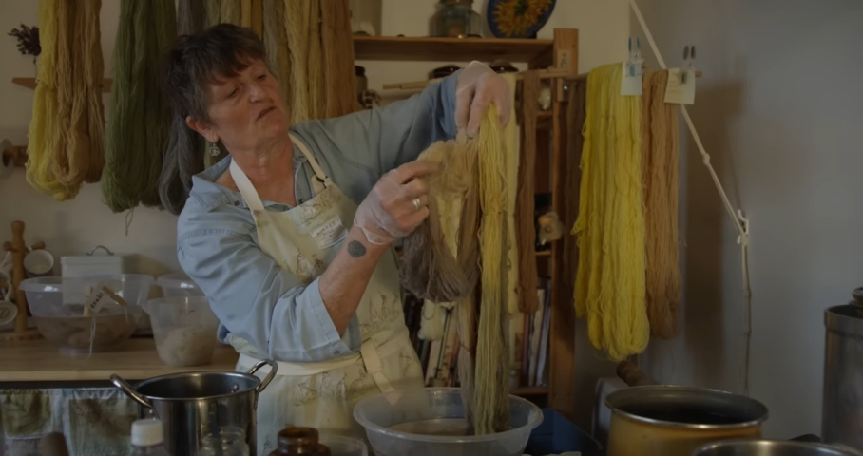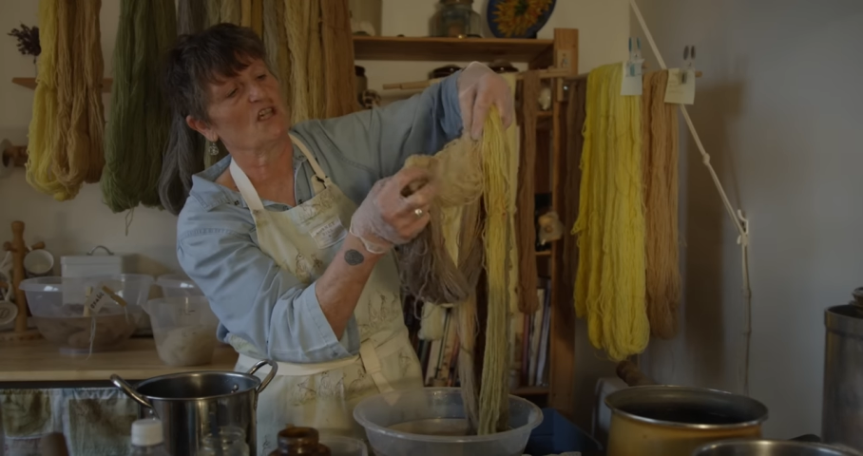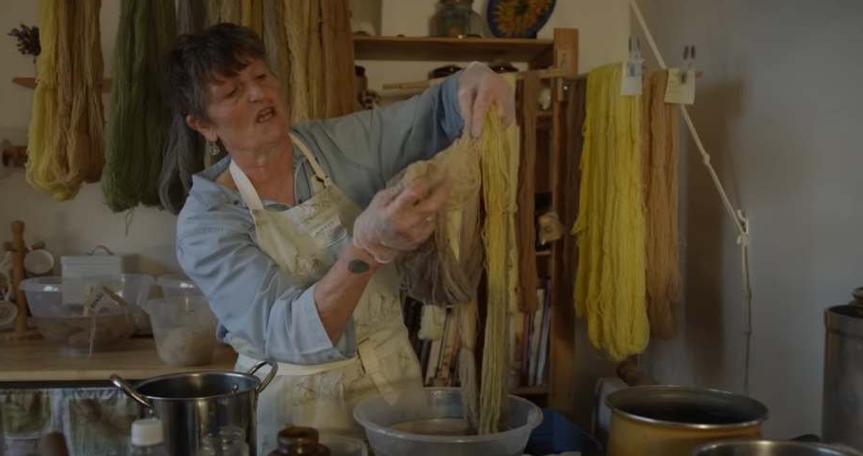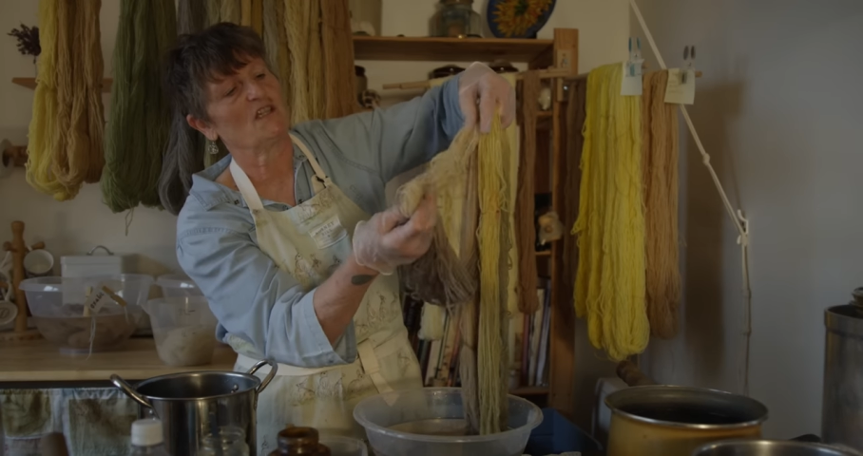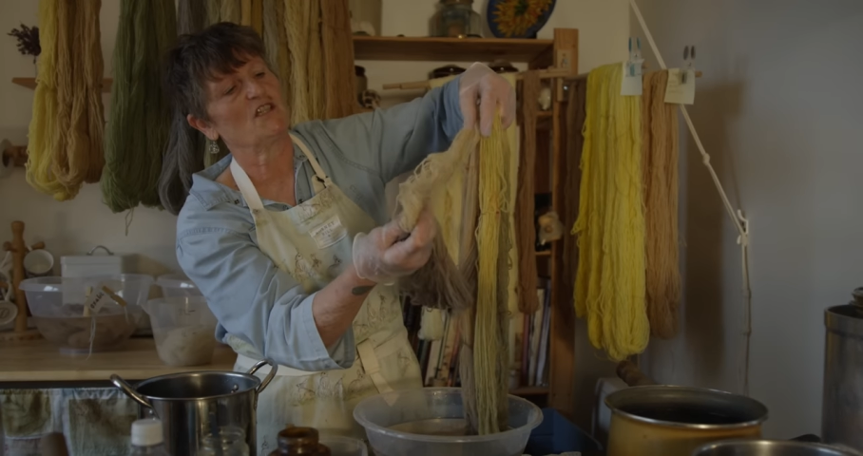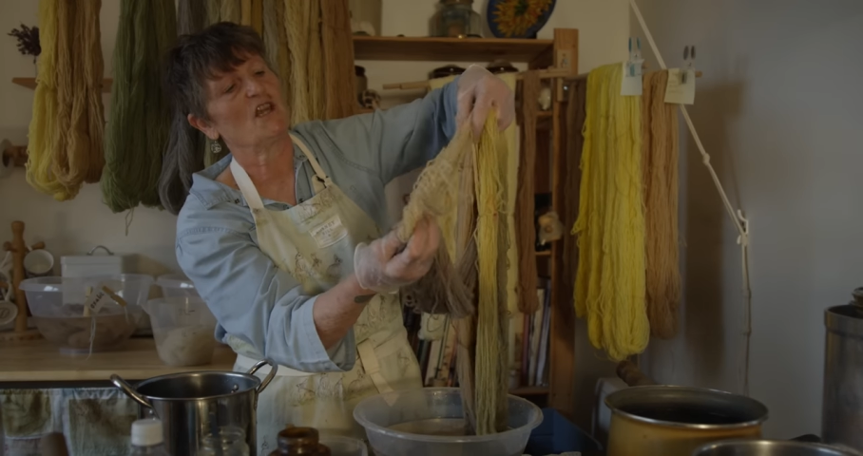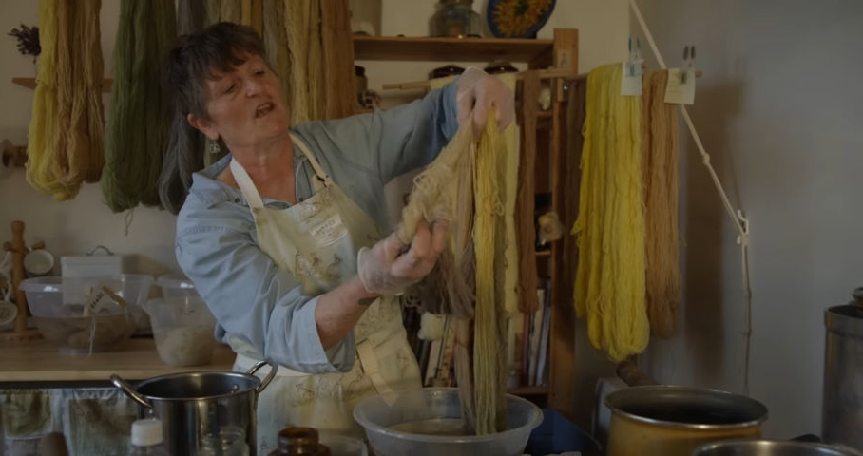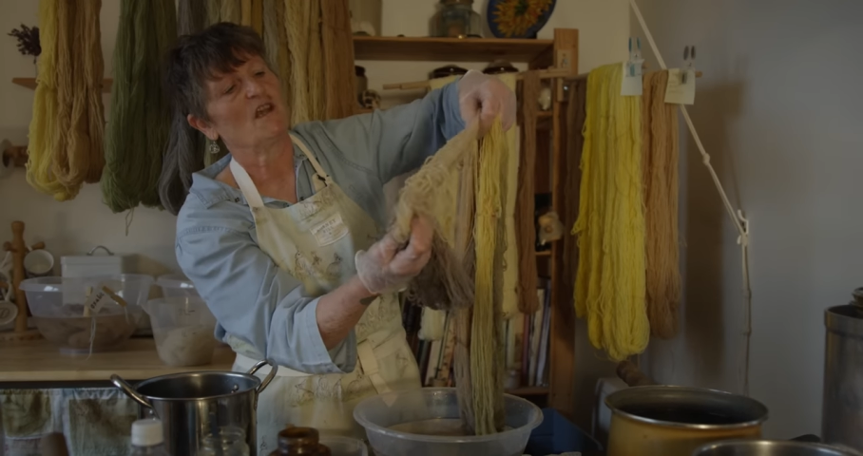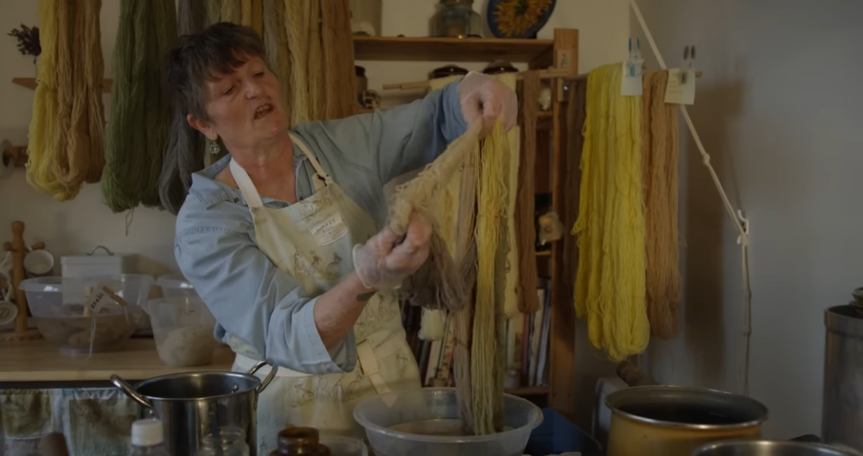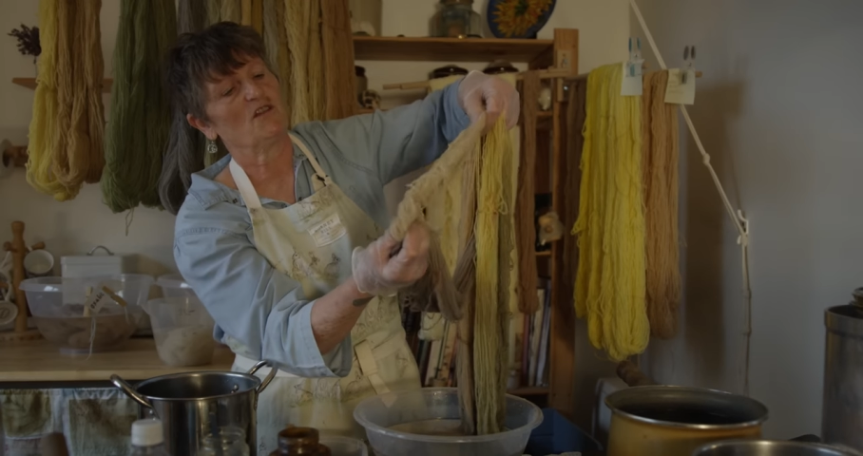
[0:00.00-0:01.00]
change,
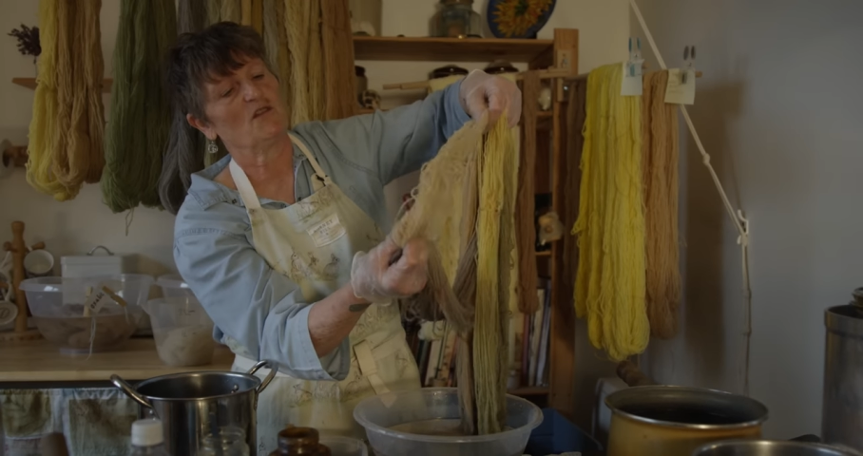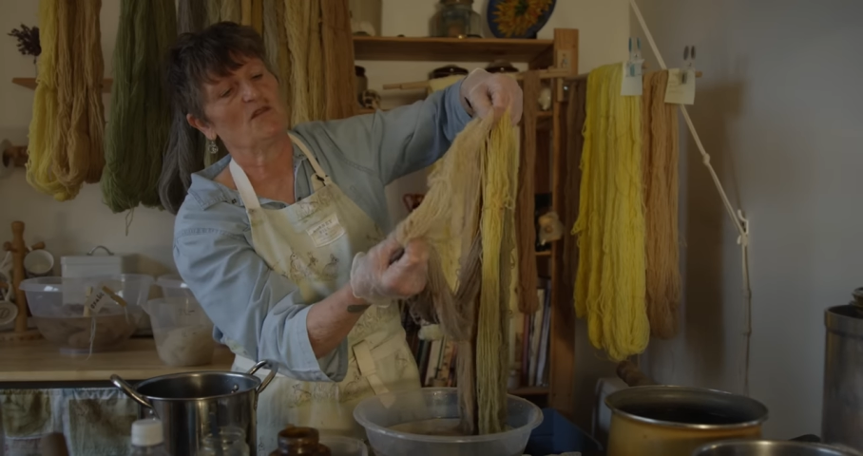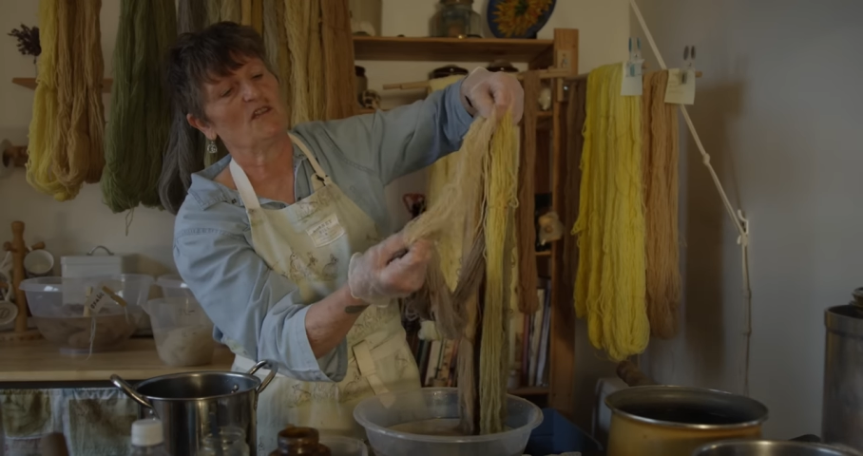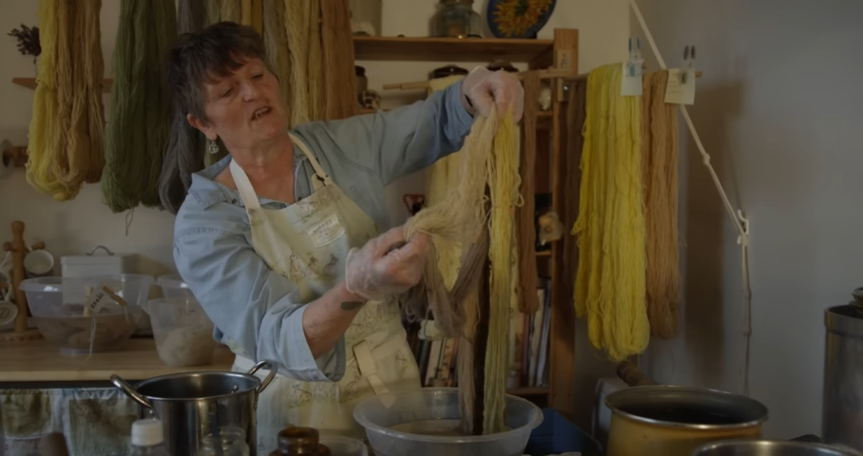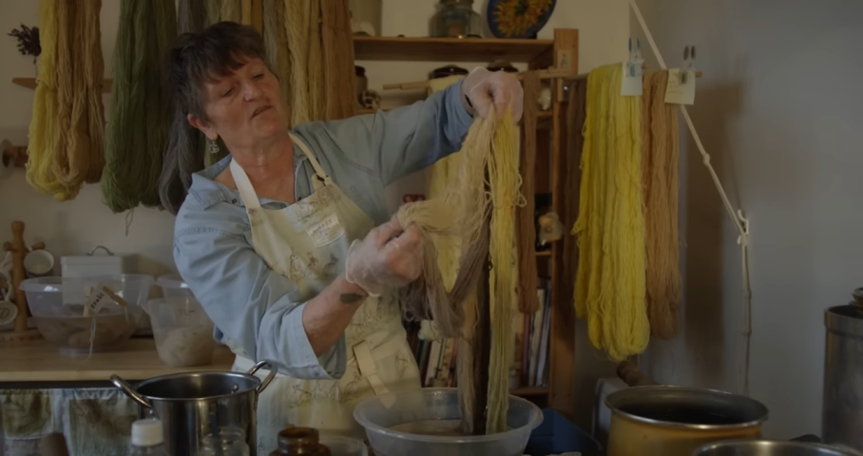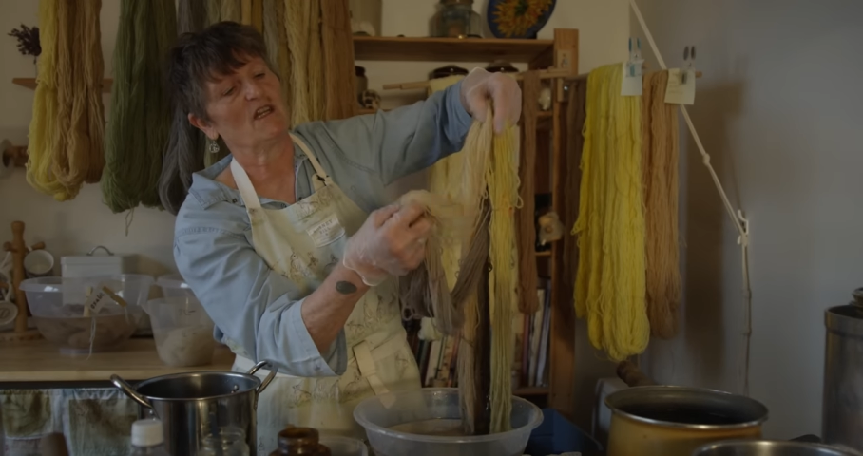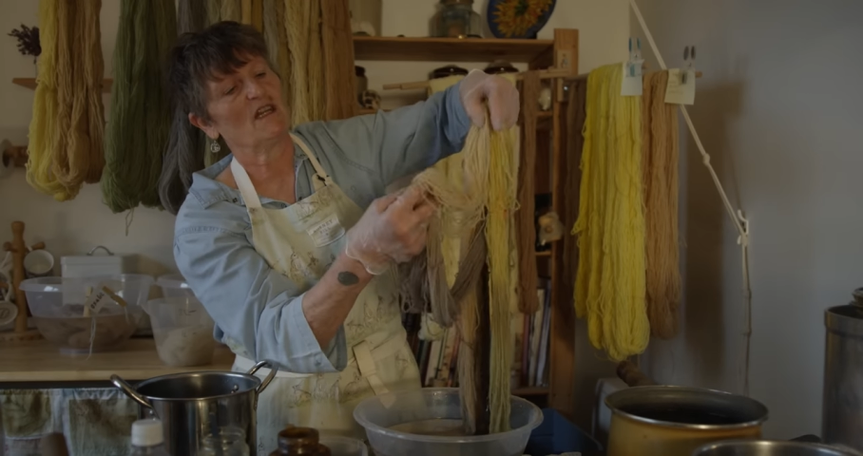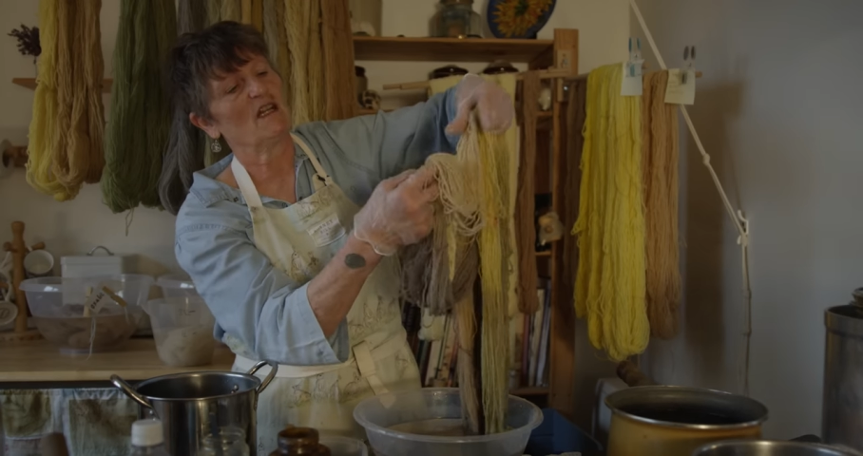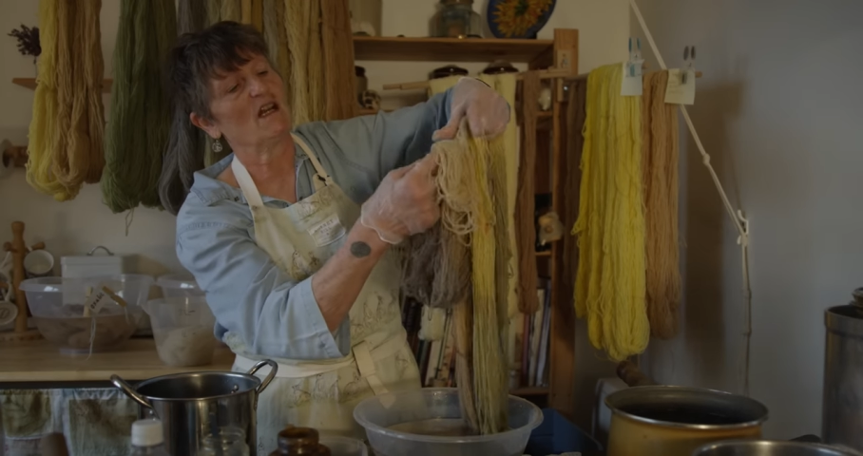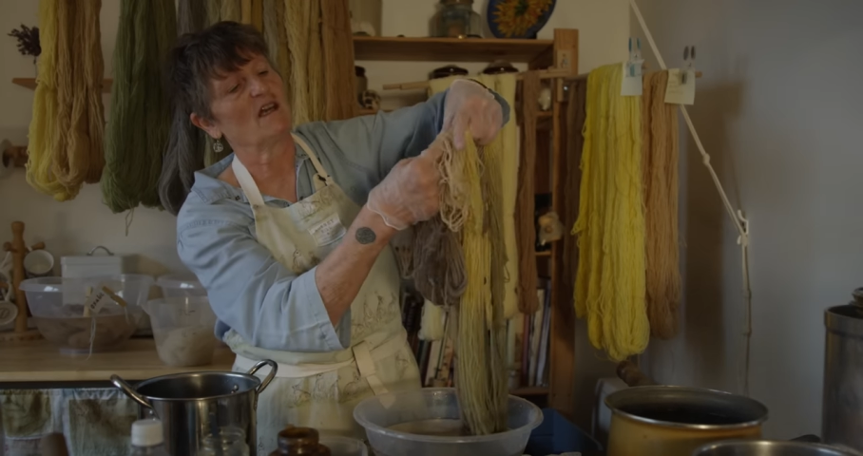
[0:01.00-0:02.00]
and you can get
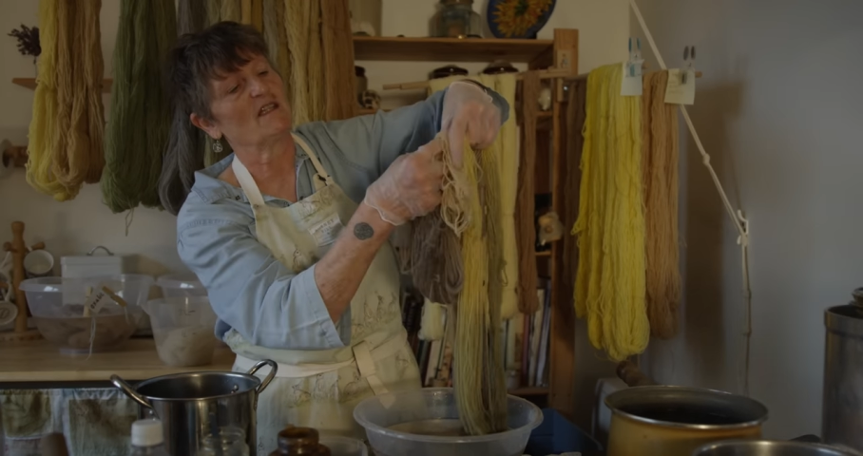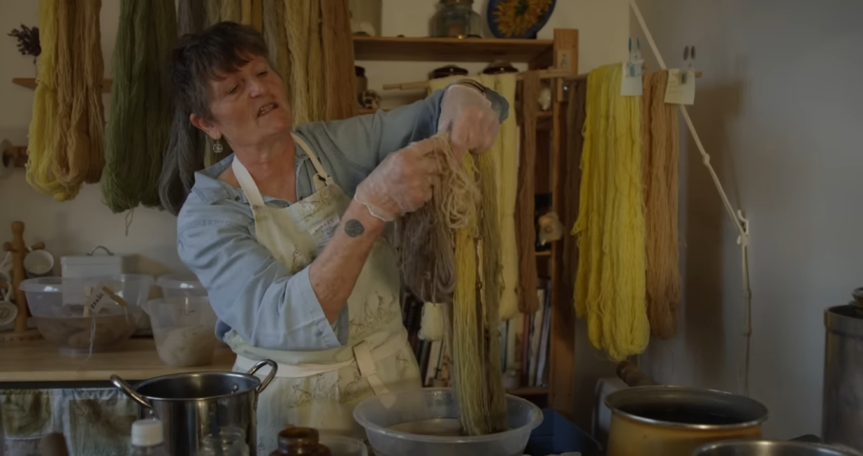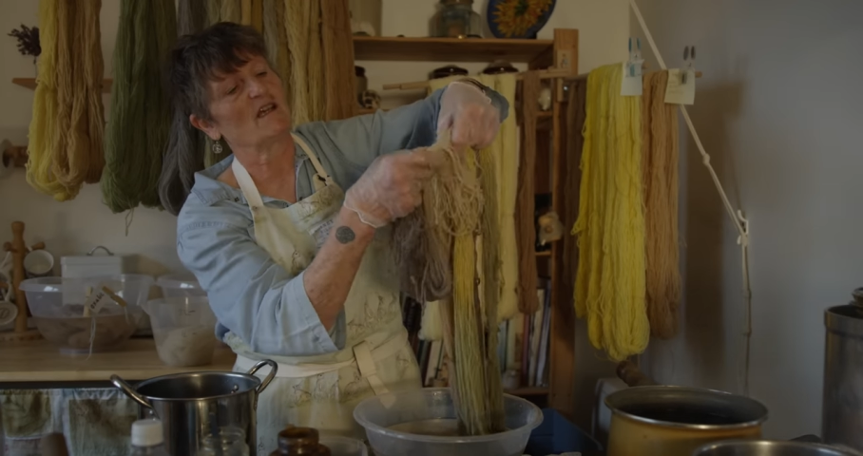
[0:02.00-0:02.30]
really light